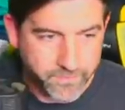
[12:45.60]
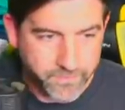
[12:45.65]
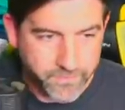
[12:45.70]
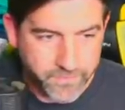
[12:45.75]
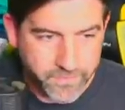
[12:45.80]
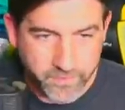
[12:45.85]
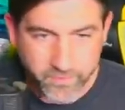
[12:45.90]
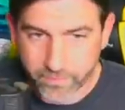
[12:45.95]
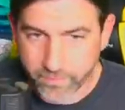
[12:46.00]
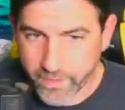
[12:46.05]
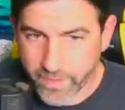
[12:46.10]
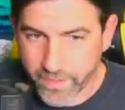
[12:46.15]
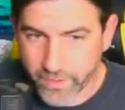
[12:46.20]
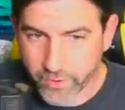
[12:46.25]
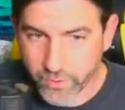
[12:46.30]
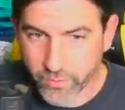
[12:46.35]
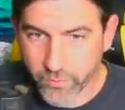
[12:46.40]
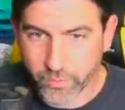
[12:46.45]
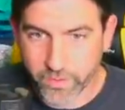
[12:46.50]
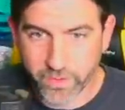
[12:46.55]
Doesn't
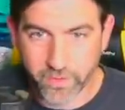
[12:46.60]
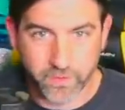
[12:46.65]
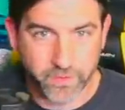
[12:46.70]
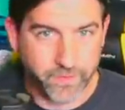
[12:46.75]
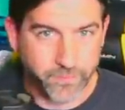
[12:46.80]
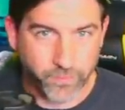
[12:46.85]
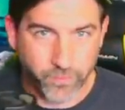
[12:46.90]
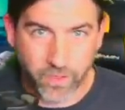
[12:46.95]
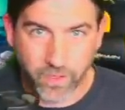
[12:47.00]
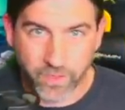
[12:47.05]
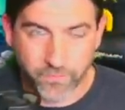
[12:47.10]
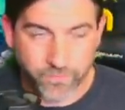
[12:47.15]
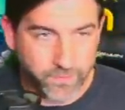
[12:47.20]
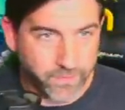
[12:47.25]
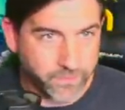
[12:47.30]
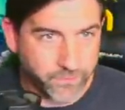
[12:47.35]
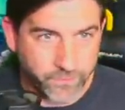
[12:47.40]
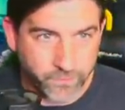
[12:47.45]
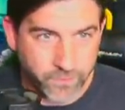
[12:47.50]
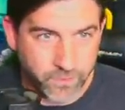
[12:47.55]
matter, we already
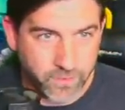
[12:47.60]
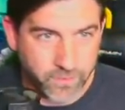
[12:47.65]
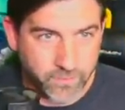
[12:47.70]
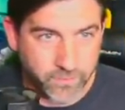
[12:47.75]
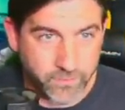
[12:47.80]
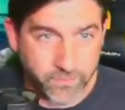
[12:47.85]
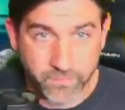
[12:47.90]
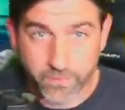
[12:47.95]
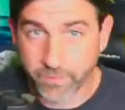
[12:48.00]
profited from